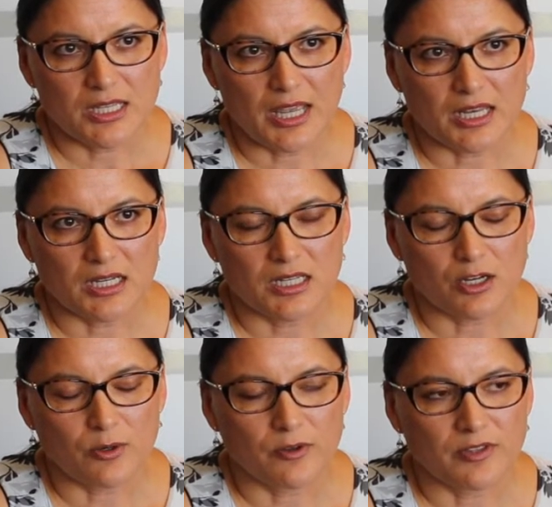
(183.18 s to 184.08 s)
that
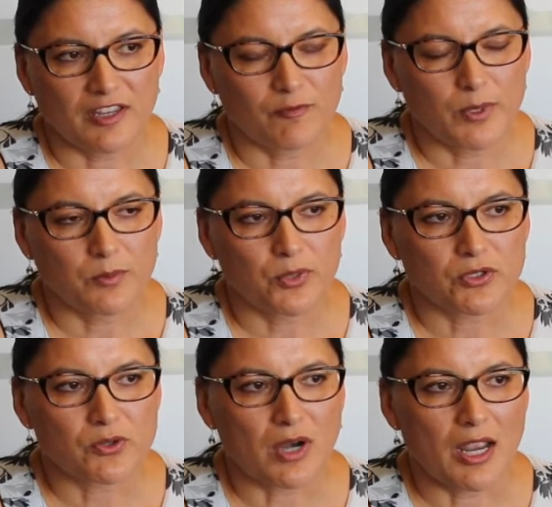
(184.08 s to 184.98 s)
they've been
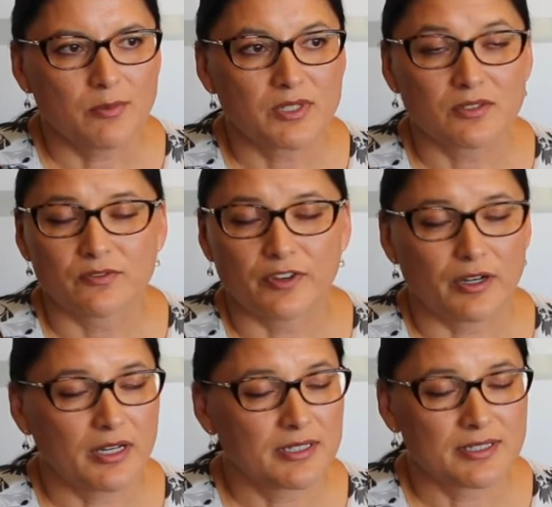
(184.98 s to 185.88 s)
prescribed is
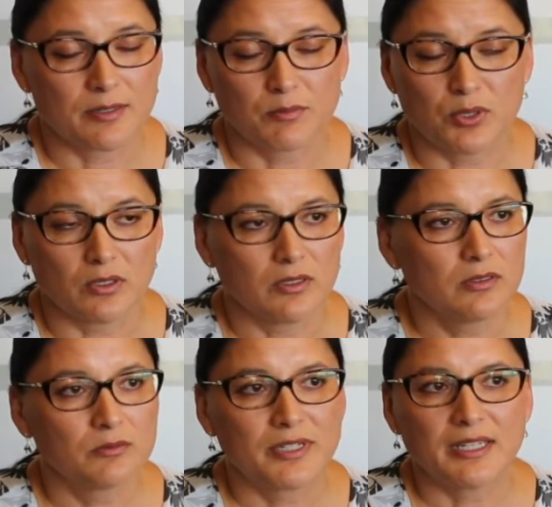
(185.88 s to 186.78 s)
very simple.
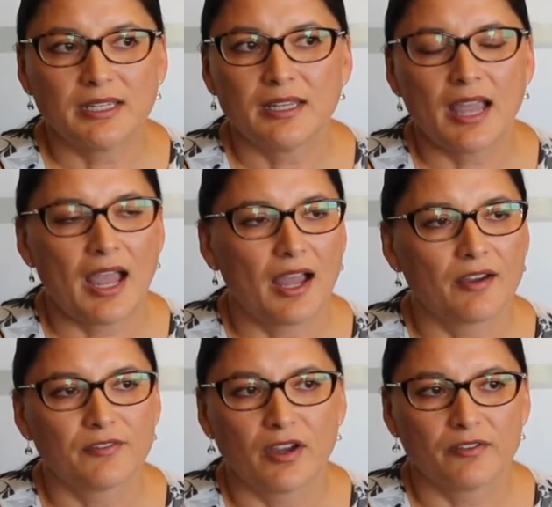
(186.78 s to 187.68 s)
We
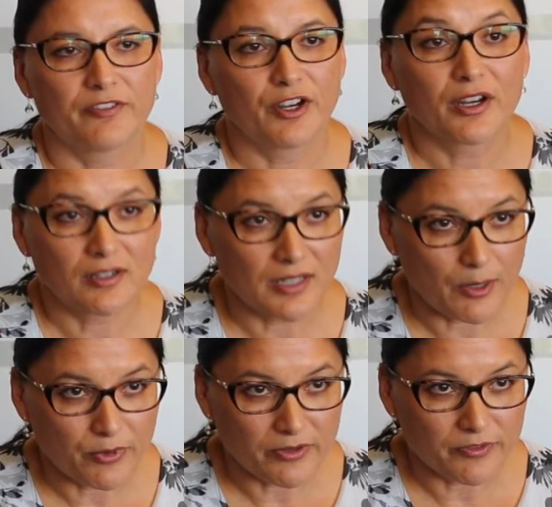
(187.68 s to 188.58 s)
have a very
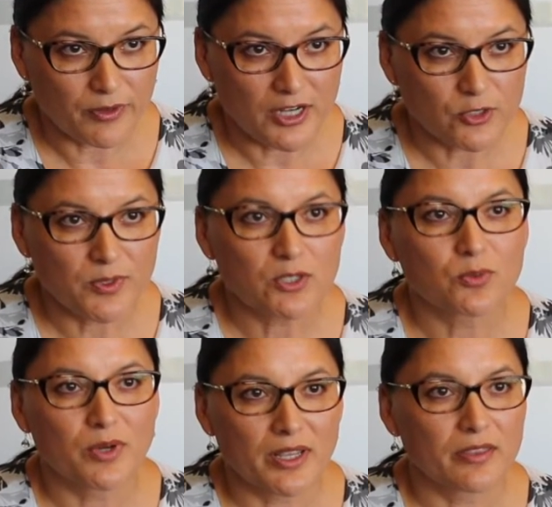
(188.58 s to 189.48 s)
collaborative arrangement
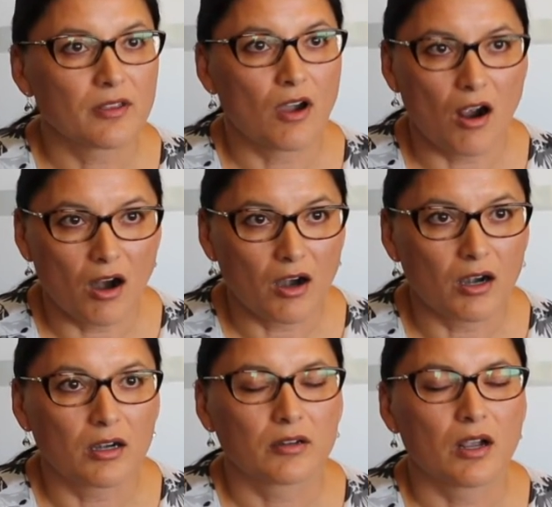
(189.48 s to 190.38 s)
with
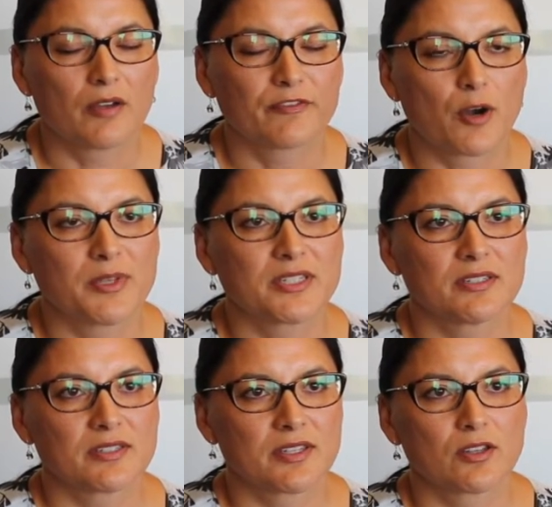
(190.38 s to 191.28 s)
our
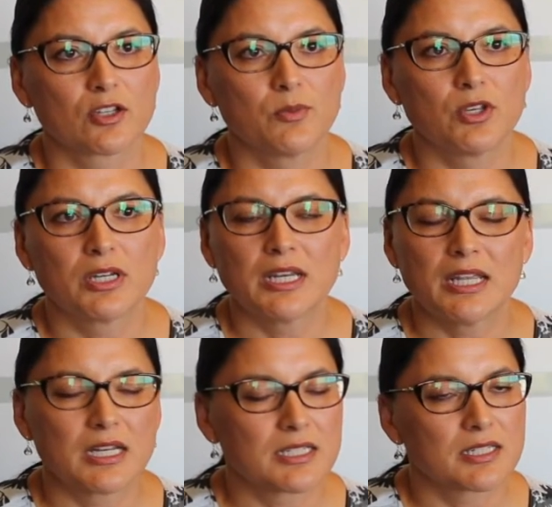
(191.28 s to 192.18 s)
pharmacists in the community,
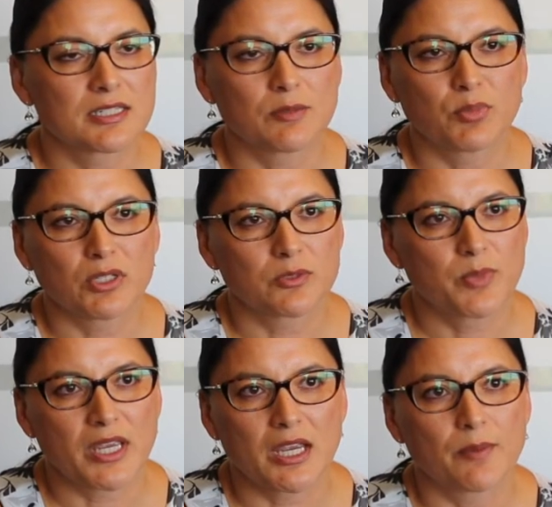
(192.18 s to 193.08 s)
and it's as simple as
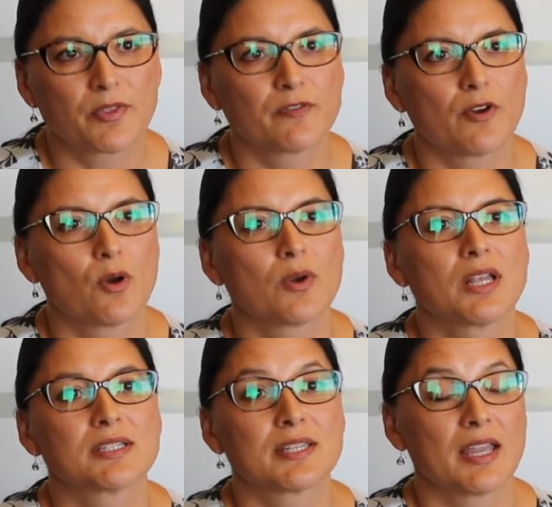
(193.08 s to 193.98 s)
picking up the phone
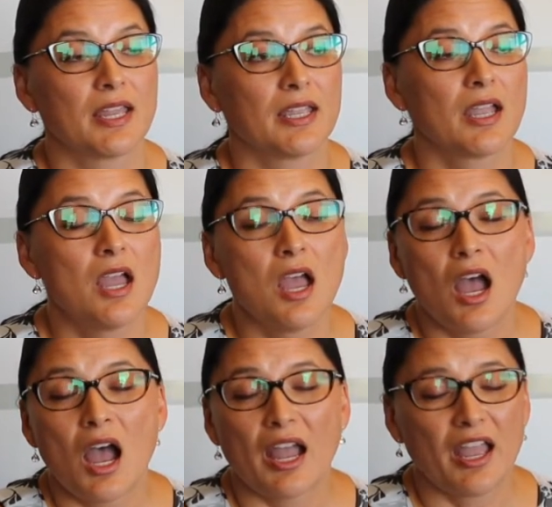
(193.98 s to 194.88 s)
and saying,
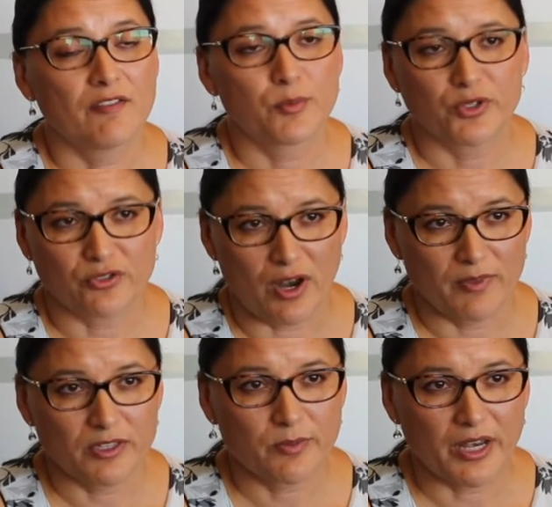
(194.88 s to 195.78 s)
I haven't prescribed
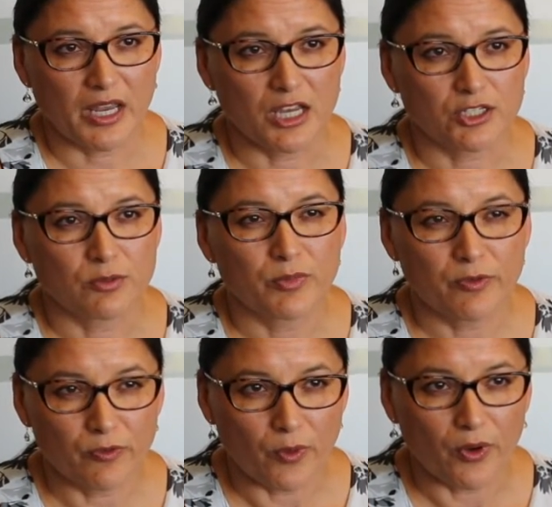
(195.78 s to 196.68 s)
this medication
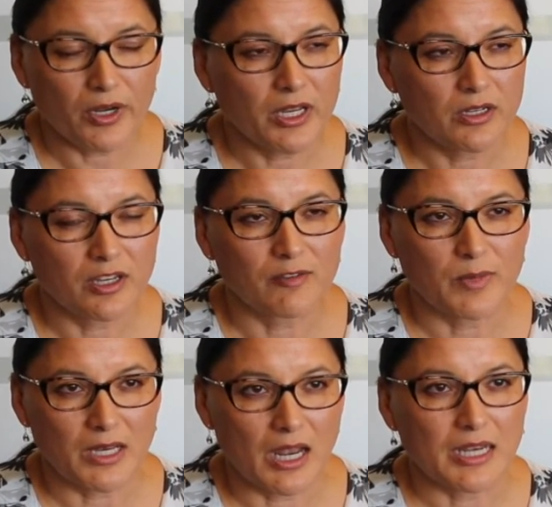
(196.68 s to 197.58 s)
before, can you give
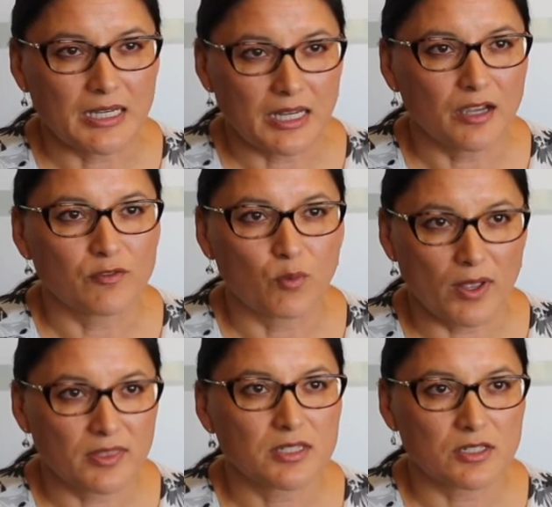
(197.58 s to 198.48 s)
me an idea of
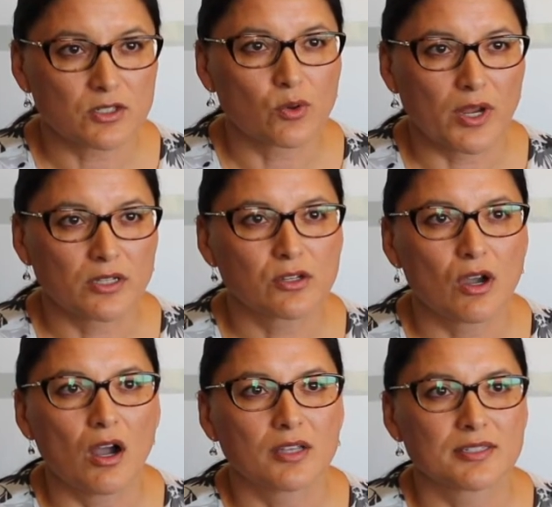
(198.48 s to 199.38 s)
what this is going to
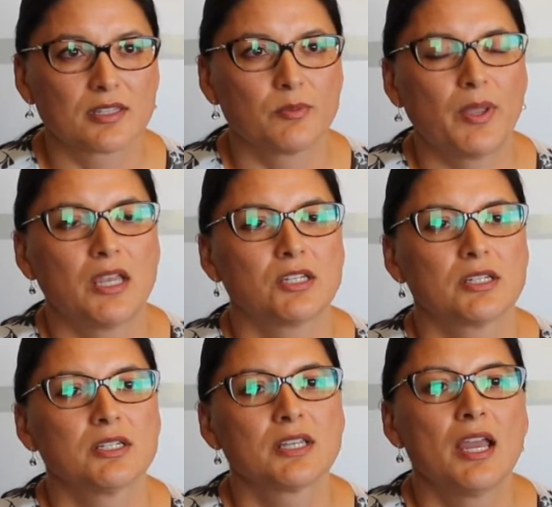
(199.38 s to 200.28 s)
cost the
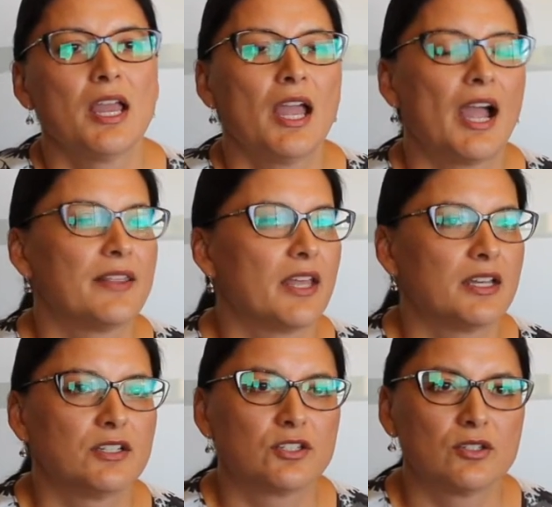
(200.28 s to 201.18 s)
patient? And
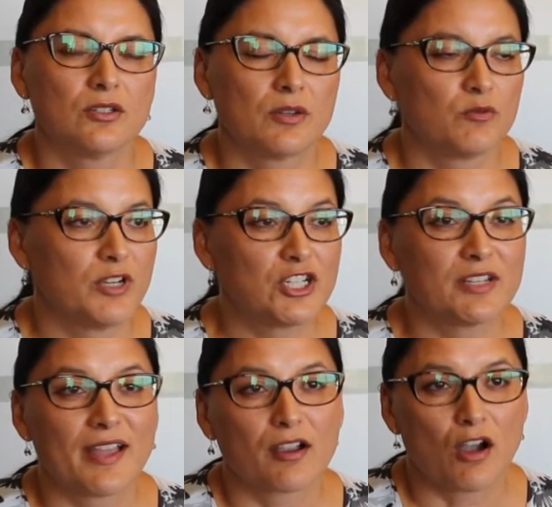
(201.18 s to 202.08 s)
then reaching
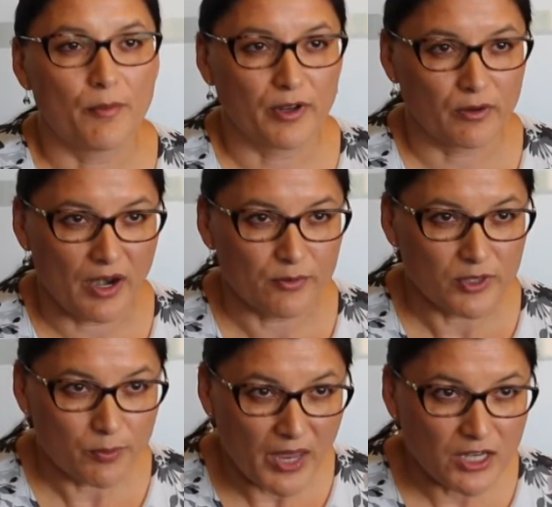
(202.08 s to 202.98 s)
that common ground with
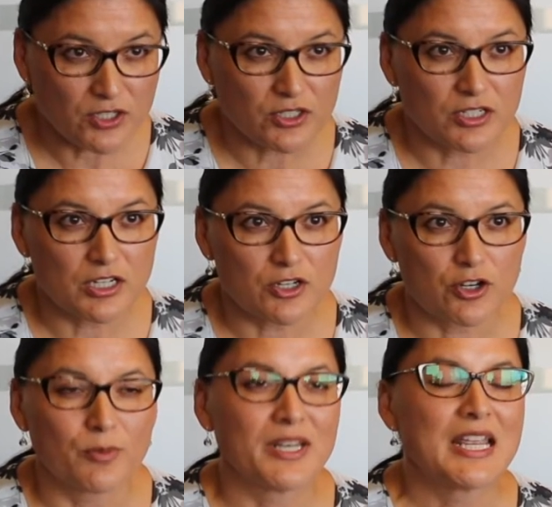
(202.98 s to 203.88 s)
the patient to
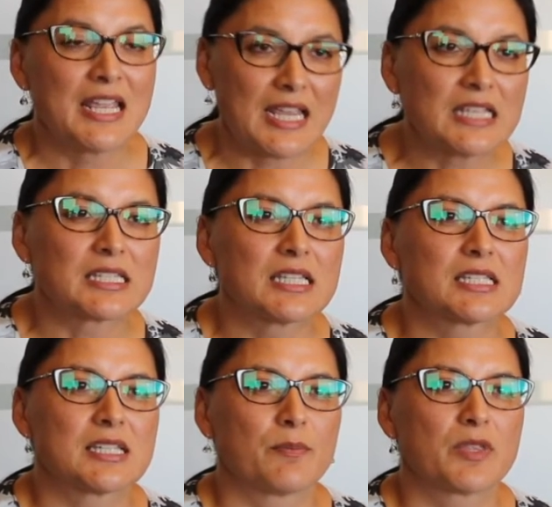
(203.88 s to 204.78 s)
determine, is this
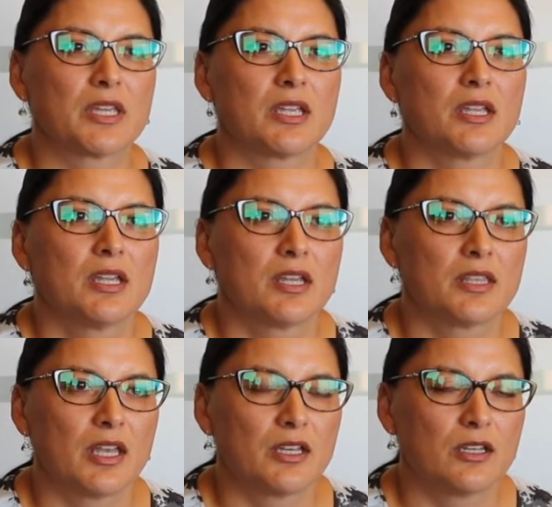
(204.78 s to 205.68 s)
something
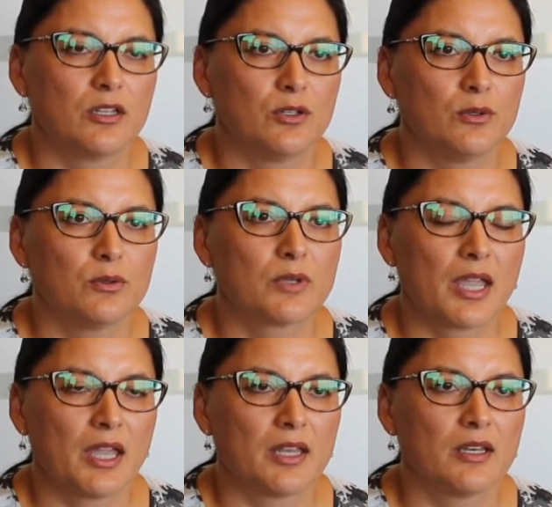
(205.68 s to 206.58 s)
that you
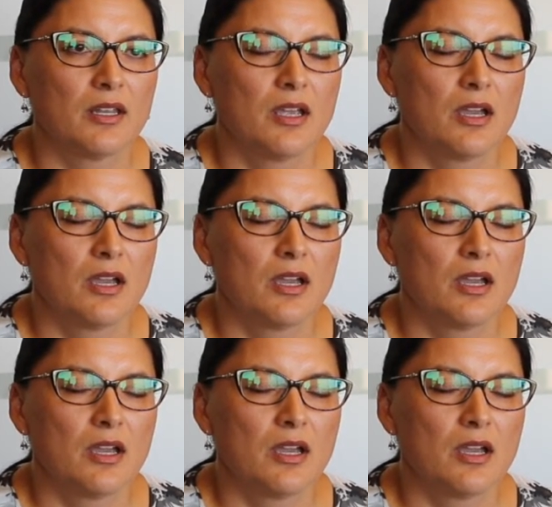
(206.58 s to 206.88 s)
can